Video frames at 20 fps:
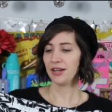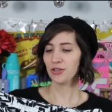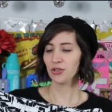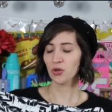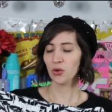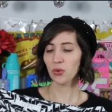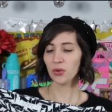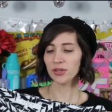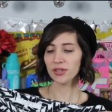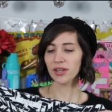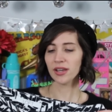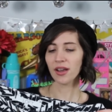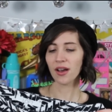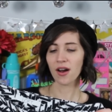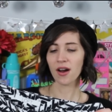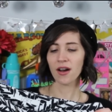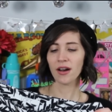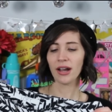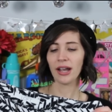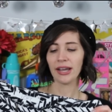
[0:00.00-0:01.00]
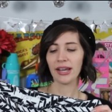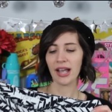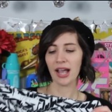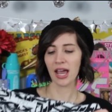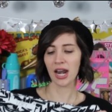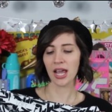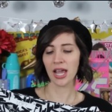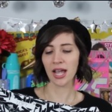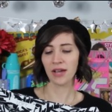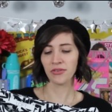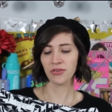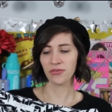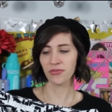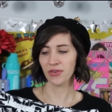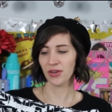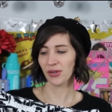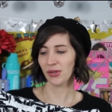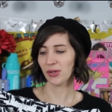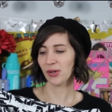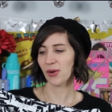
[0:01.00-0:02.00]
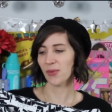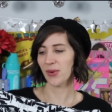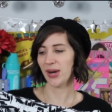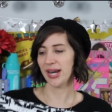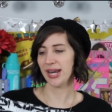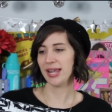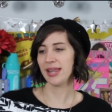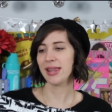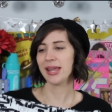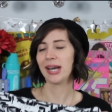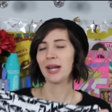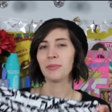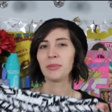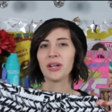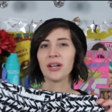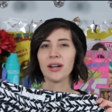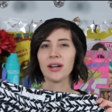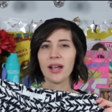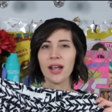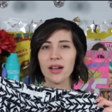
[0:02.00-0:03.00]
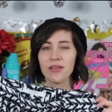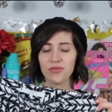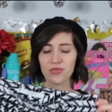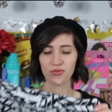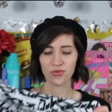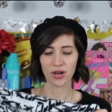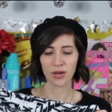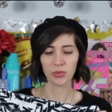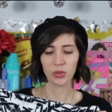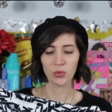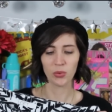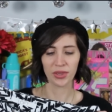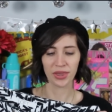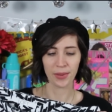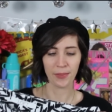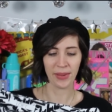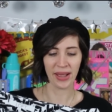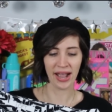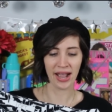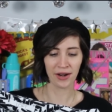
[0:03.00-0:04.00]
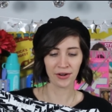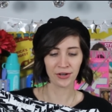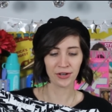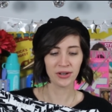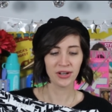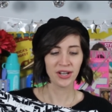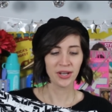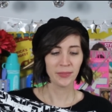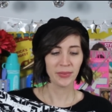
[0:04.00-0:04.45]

and as cool as they are, I kind of have a feeling already that I'm going to have trouble with the pattern